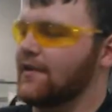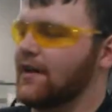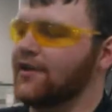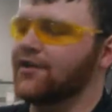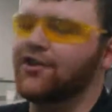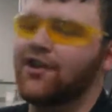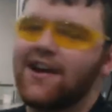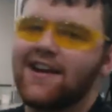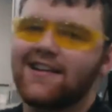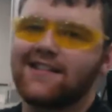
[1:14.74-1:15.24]
on
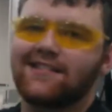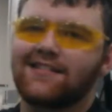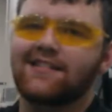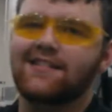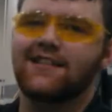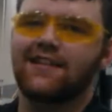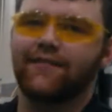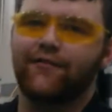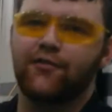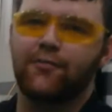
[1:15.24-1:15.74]
your AC, if
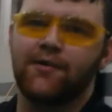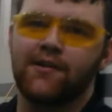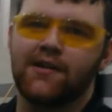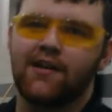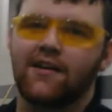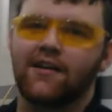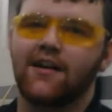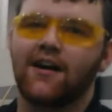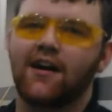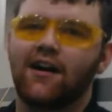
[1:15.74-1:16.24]
you put it
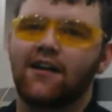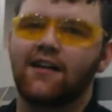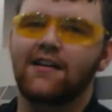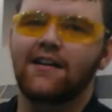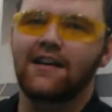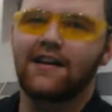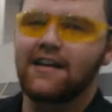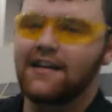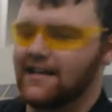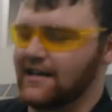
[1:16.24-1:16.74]
on hot,
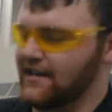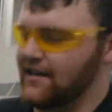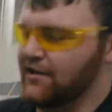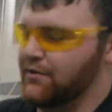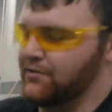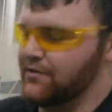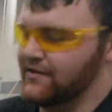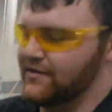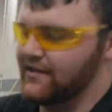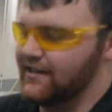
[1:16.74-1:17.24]
it
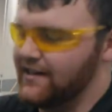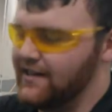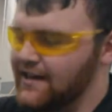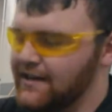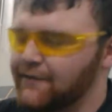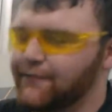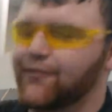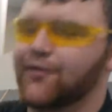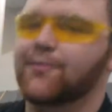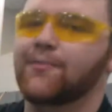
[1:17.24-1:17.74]
uses the heat
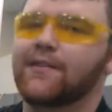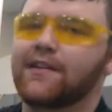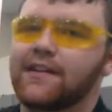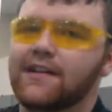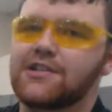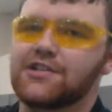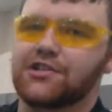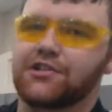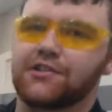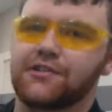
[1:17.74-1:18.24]
from the
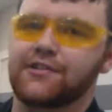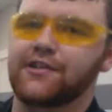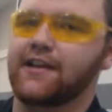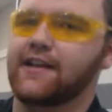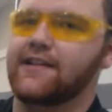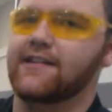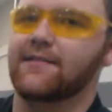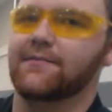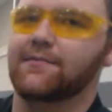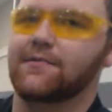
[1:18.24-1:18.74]
engine to
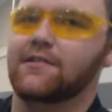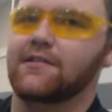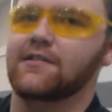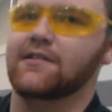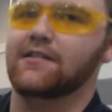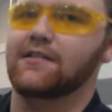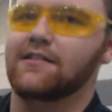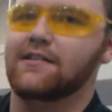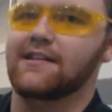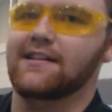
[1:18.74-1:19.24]
heat up the,
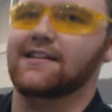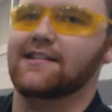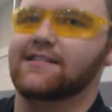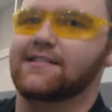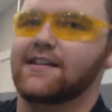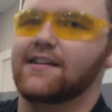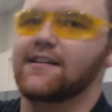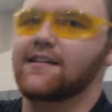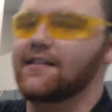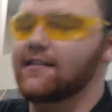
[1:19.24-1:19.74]
the
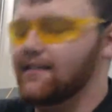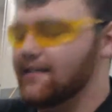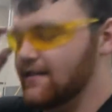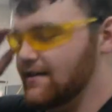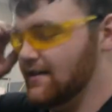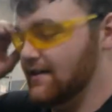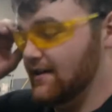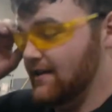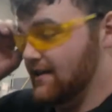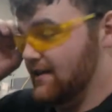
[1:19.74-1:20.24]
inside.
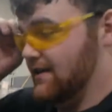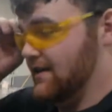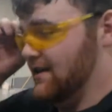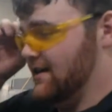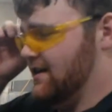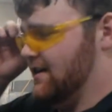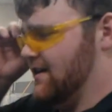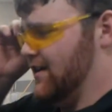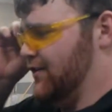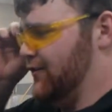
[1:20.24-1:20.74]

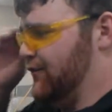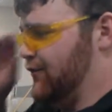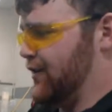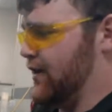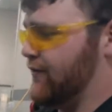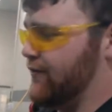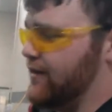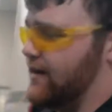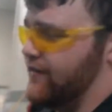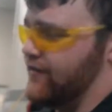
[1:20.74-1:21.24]
And if
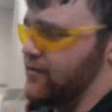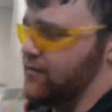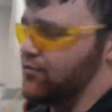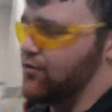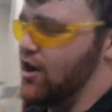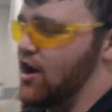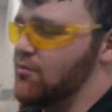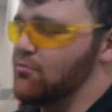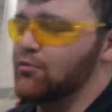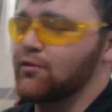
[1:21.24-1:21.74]
you're ever having a
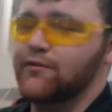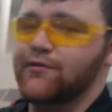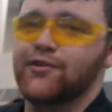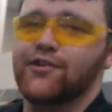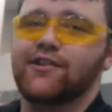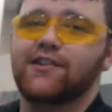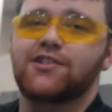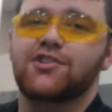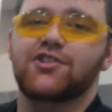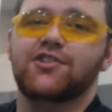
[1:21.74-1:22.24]
problem with your
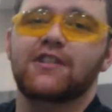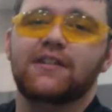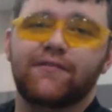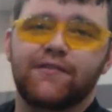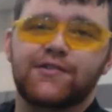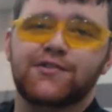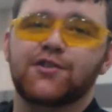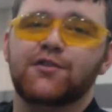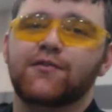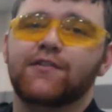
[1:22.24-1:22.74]
engine, if
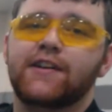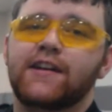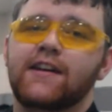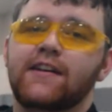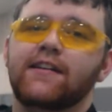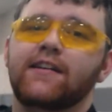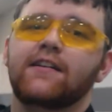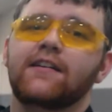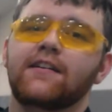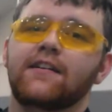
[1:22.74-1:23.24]
it's
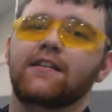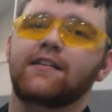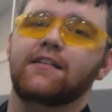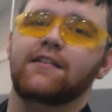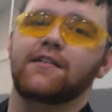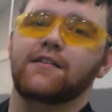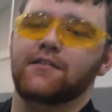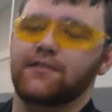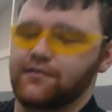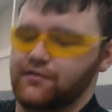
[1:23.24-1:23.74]
overheating,
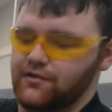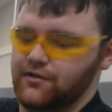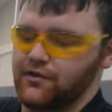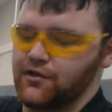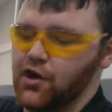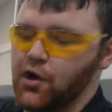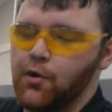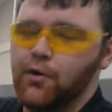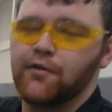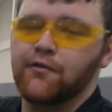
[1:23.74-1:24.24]

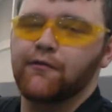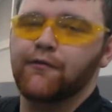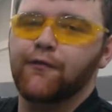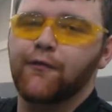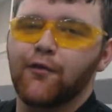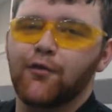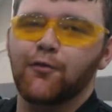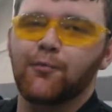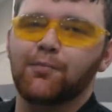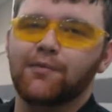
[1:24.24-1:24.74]
go on
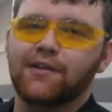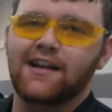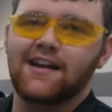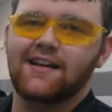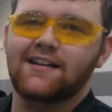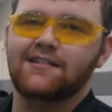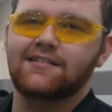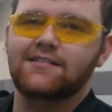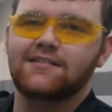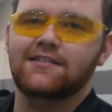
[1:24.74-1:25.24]
full
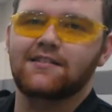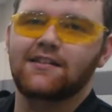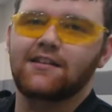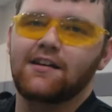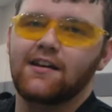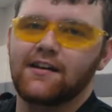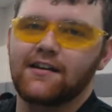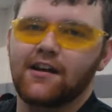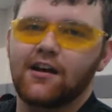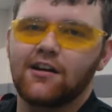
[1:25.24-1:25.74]
blast
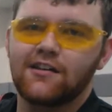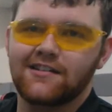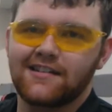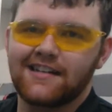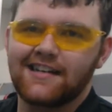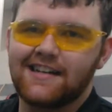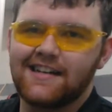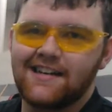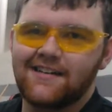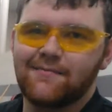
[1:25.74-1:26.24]
and on the
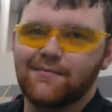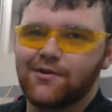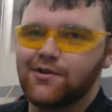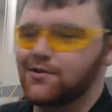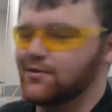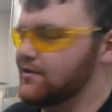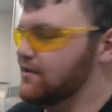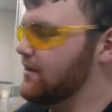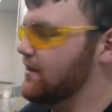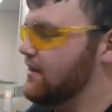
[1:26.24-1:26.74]
heat
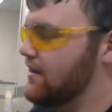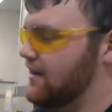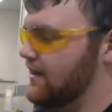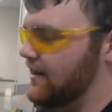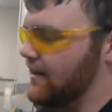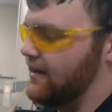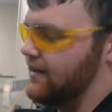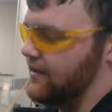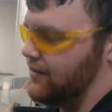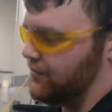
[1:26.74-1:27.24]
mode,
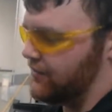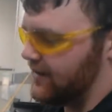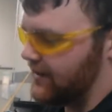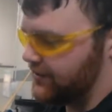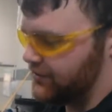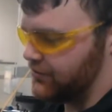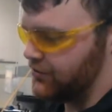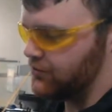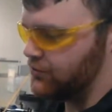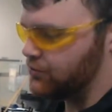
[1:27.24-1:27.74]
and it'll
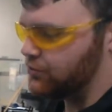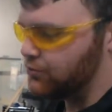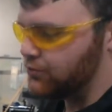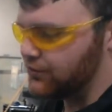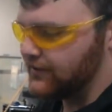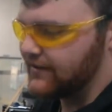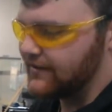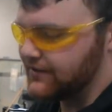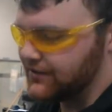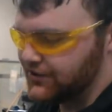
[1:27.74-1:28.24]
actually cool
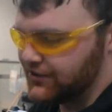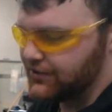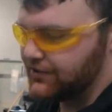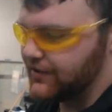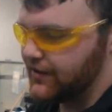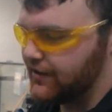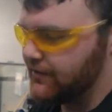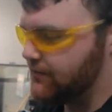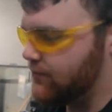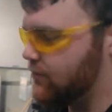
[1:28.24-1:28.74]
the engine
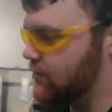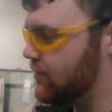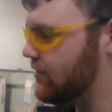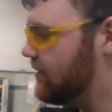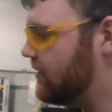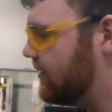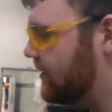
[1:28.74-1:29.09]
down more